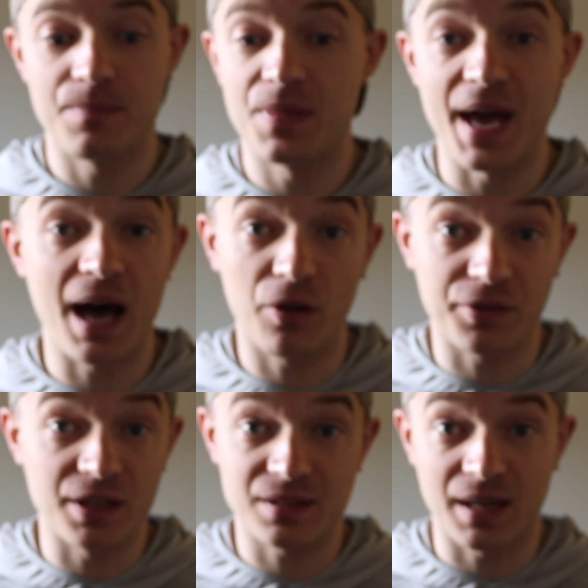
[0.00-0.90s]
the
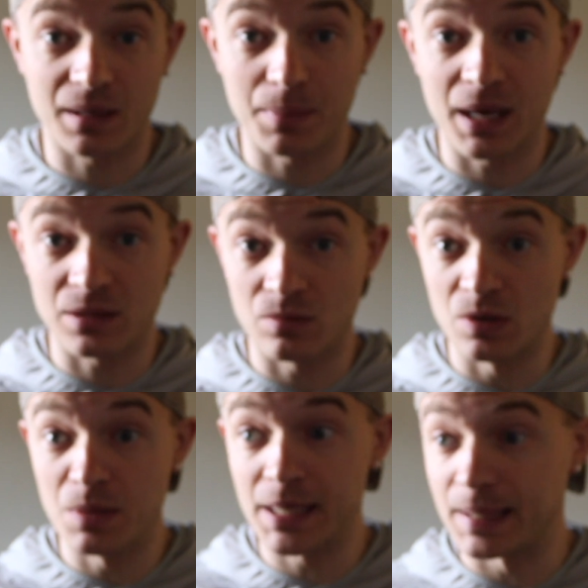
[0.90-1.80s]
healthiest I could
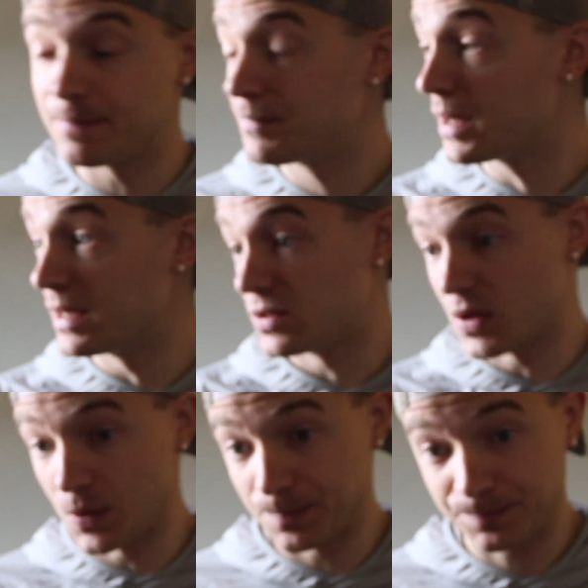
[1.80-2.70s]
possibly be. And
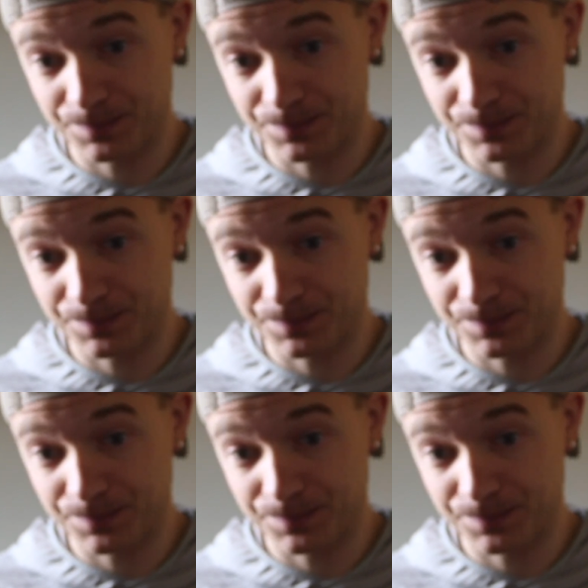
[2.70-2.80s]
so,